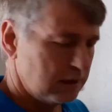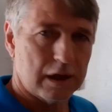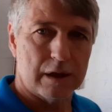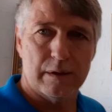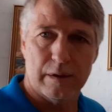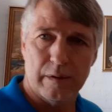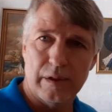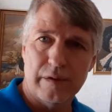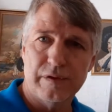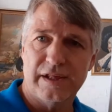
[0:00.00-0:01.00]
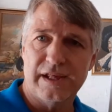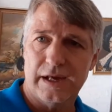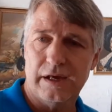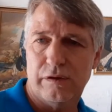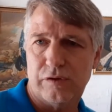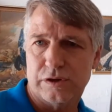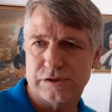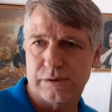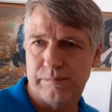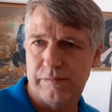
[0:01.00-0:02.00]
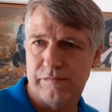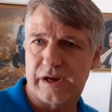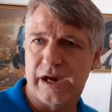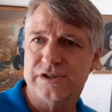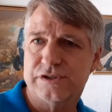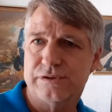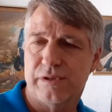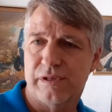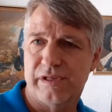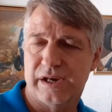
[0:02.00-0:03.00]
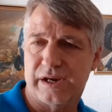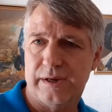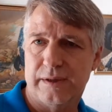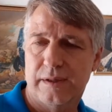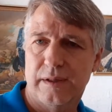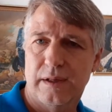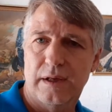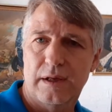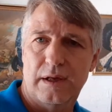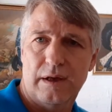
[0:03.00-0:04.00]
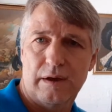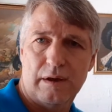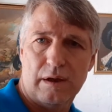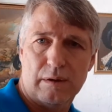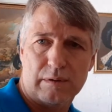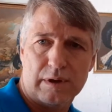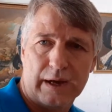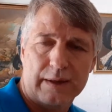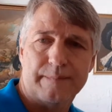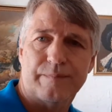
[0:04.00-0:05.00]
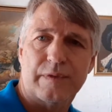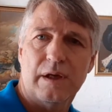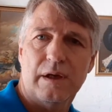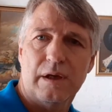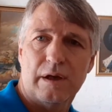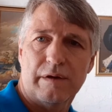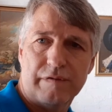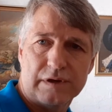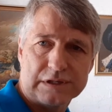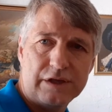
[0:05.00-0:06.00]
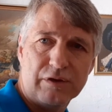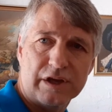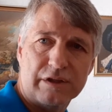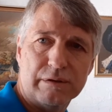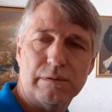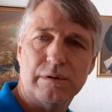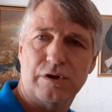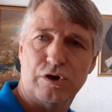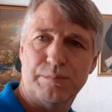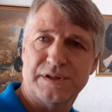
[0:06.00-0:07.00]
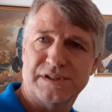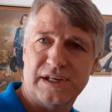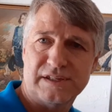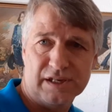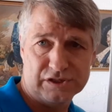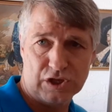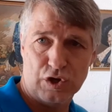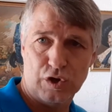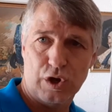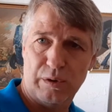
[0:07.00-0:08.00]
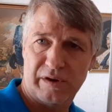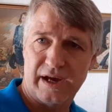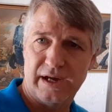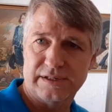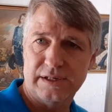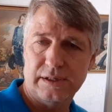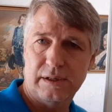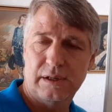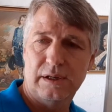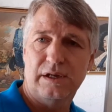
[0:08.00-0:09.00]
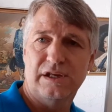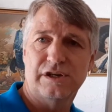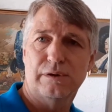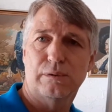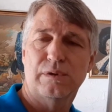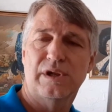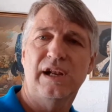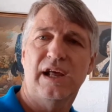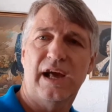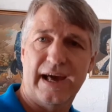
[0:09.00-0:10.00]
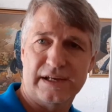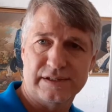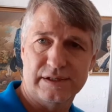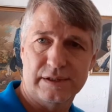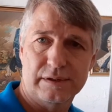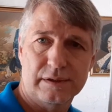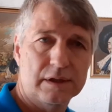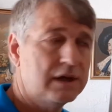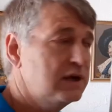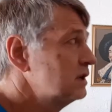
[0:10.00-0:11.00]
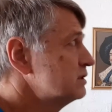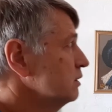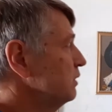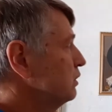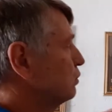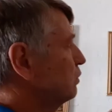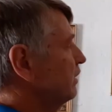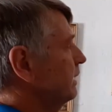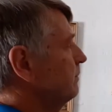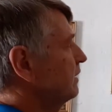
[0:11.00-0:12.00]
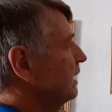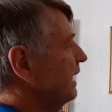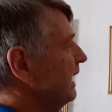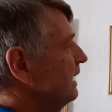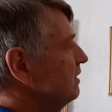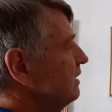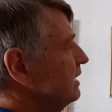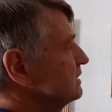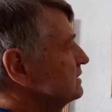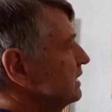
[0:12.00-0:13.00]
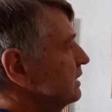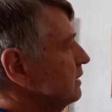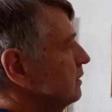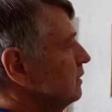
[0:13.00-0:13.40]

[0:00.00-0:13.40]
Now, even here, you've got some variations to the theory. Okay. Firstly, you could tell group that says there's no creator, it's all an accident. So we call them the atheistic